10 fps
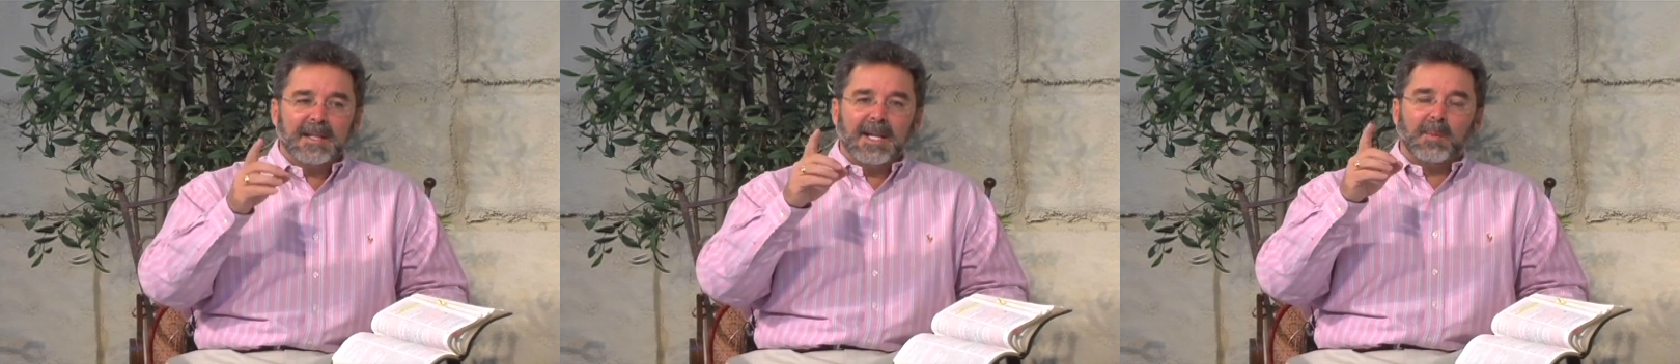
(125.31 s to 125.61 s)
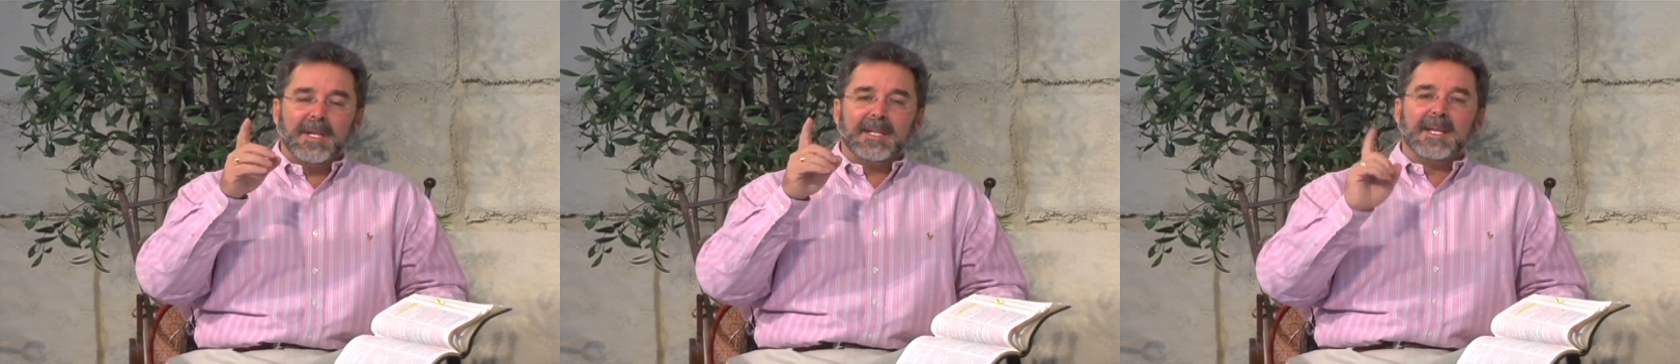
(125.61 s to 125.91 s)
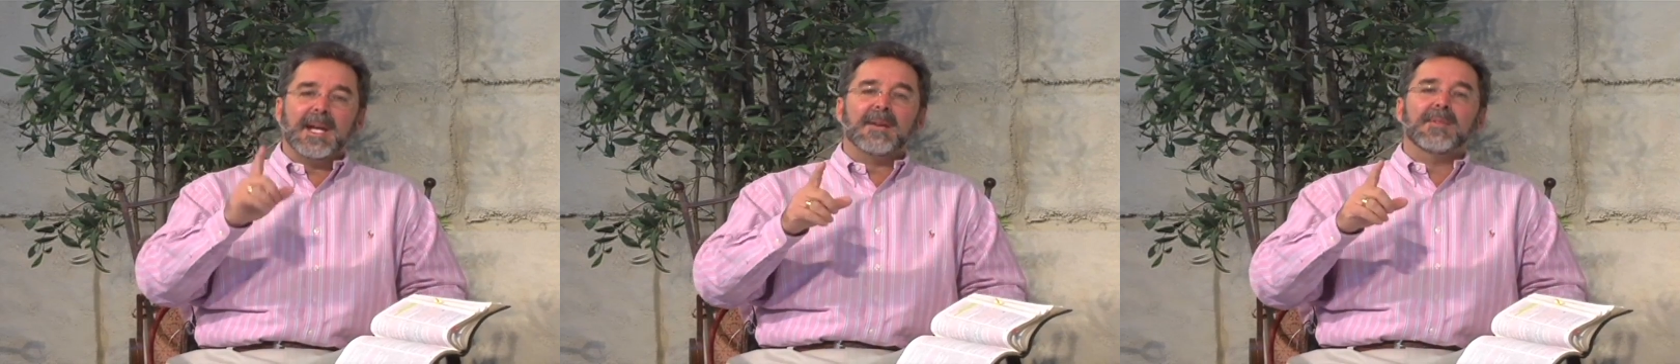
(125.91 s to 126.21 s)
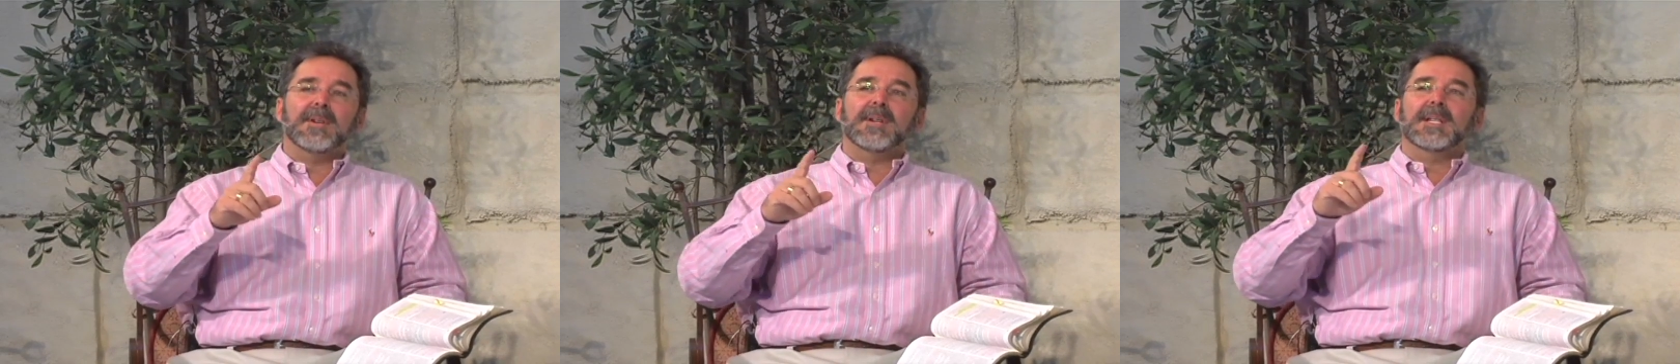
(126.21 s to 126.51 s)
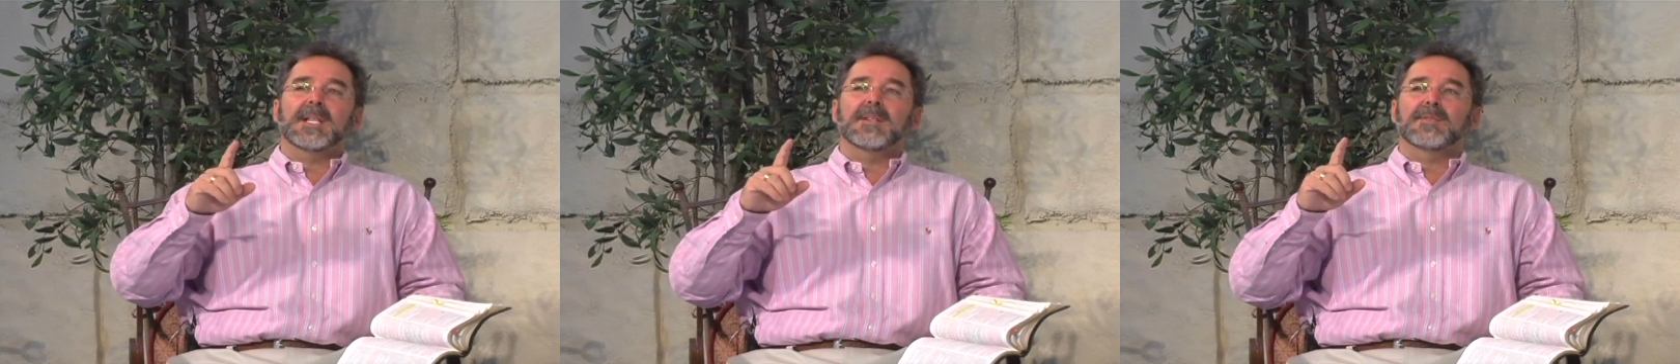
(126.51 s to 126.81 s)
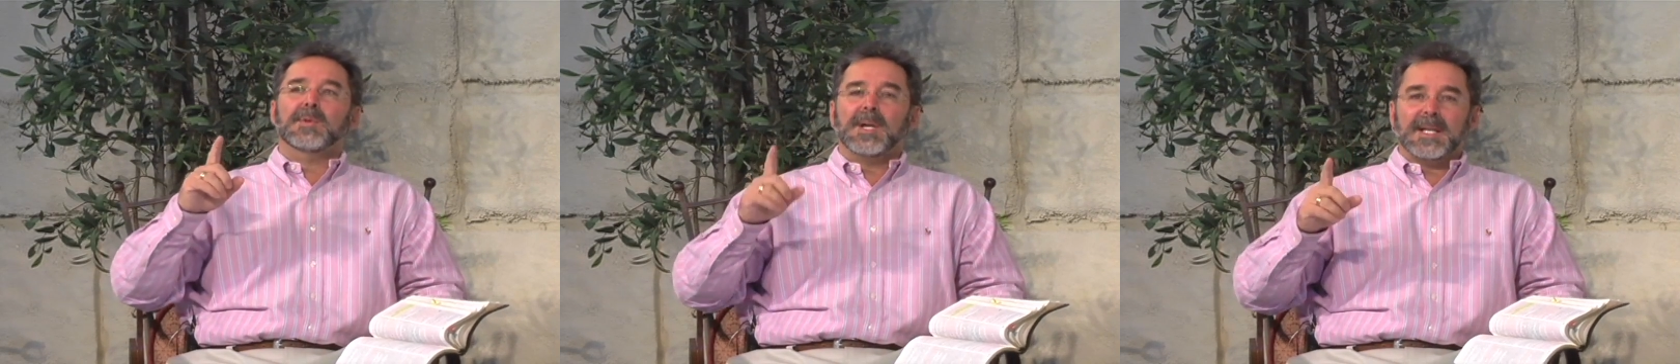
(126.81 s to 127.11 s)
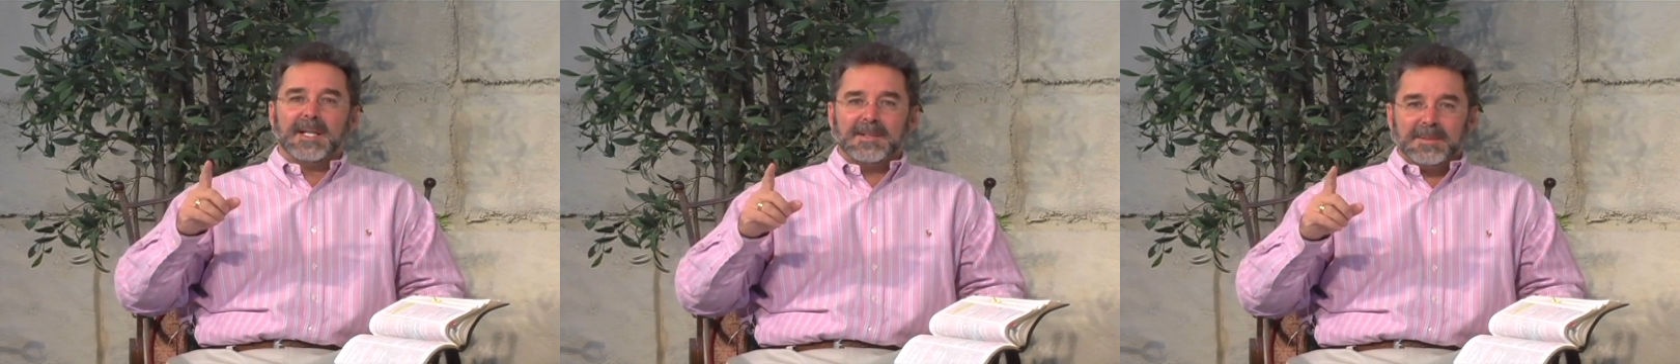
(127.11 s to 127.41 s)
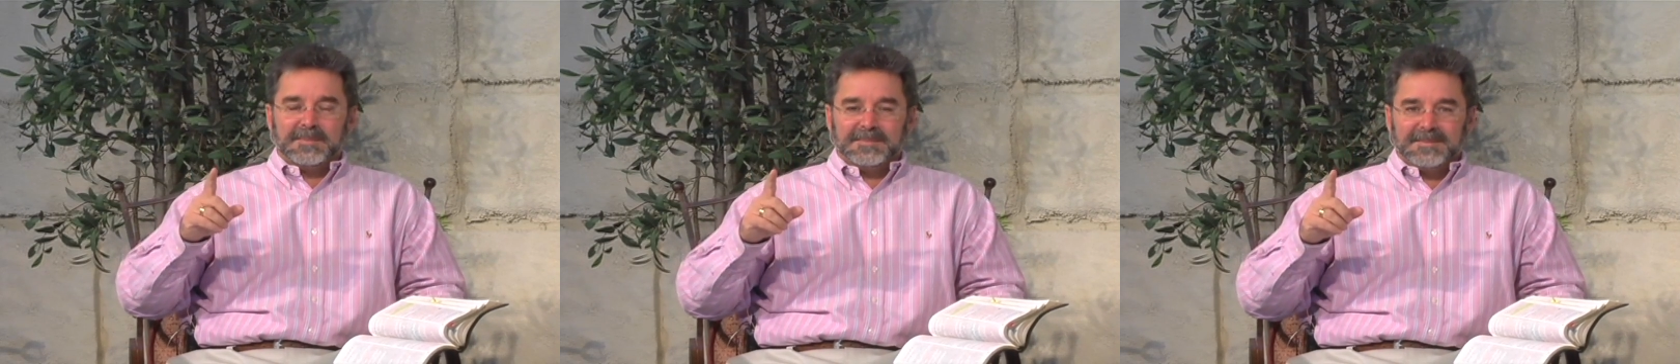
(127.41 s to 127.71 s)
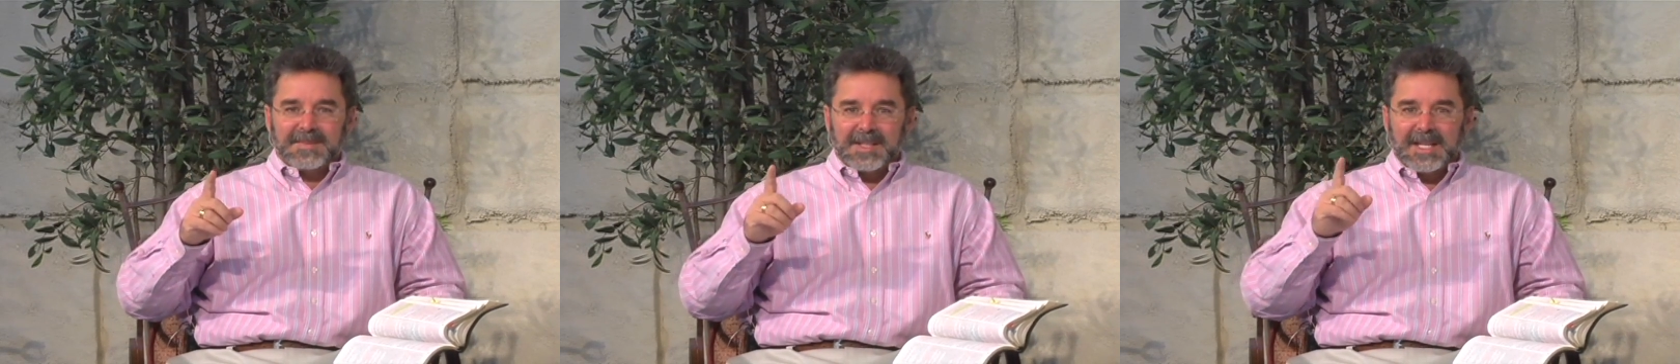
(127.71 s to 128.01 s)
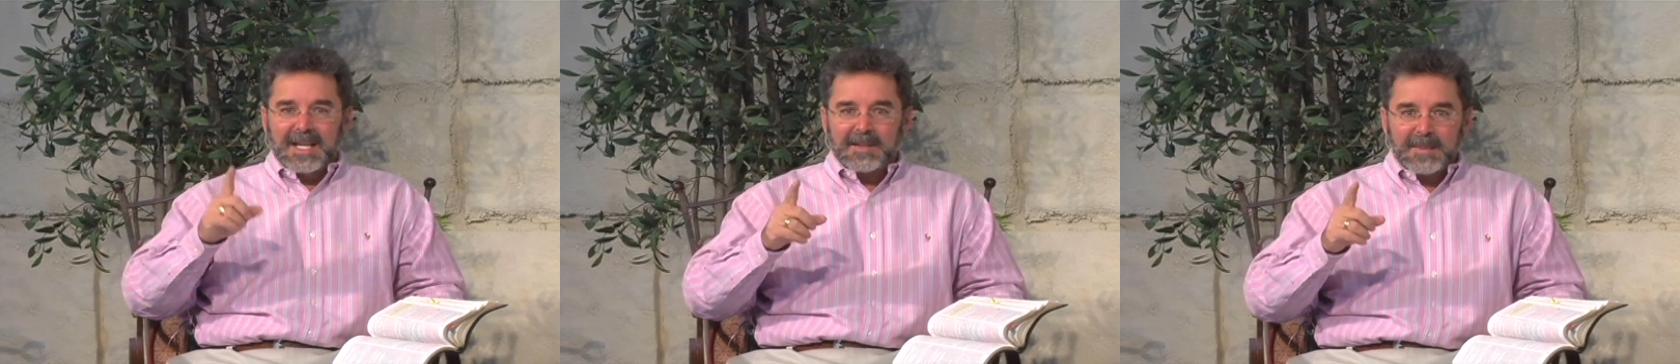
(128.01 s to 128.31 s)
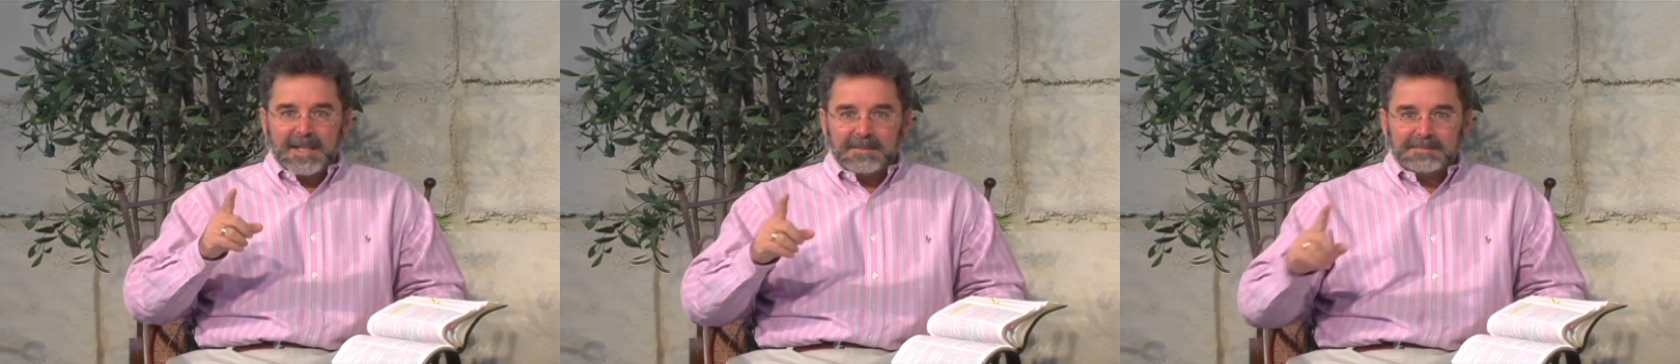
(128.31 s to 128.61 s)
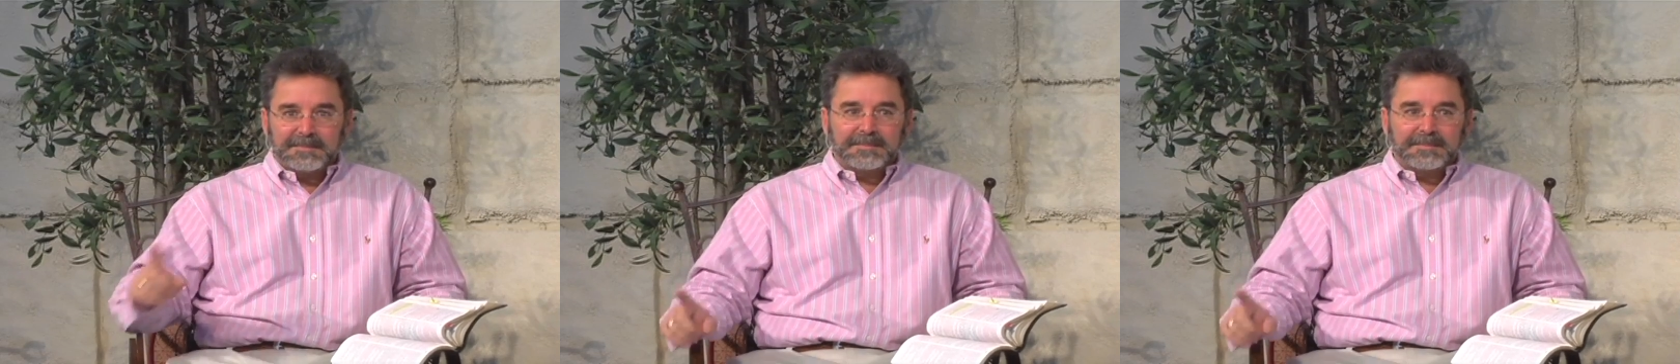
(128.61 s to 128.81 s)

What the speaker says: that we never give credit to the enemy